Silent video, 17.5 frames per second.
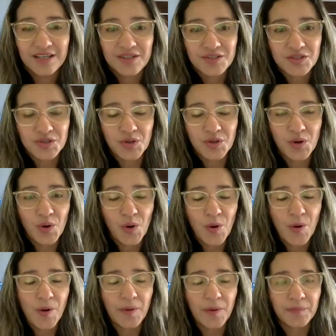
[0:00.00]

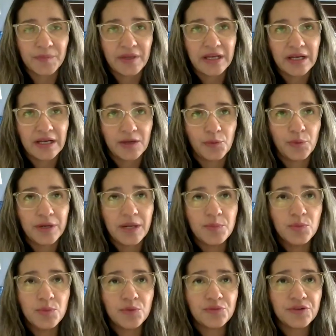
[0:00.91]
So when
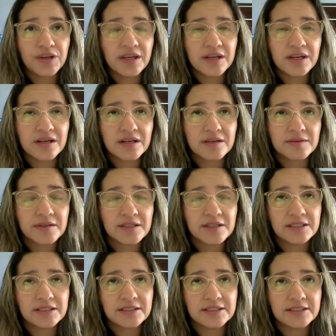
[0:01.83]
I moved here,
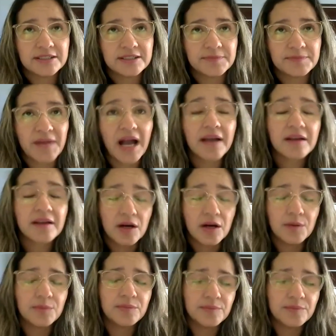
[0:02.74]
I
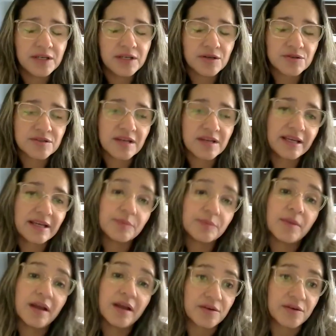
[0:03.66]
come because I
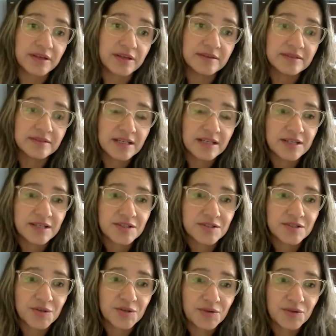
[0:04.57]
get married.
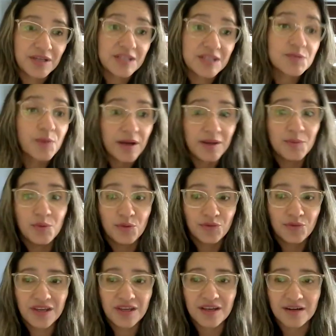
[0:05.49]
So that's why I
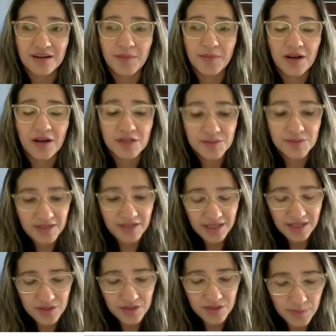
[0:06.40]
moved here. My
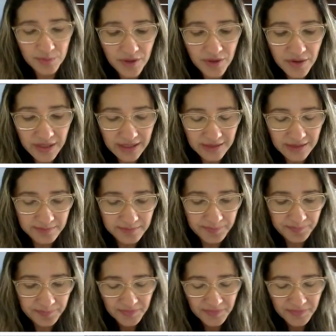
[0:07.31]
husband, he is American.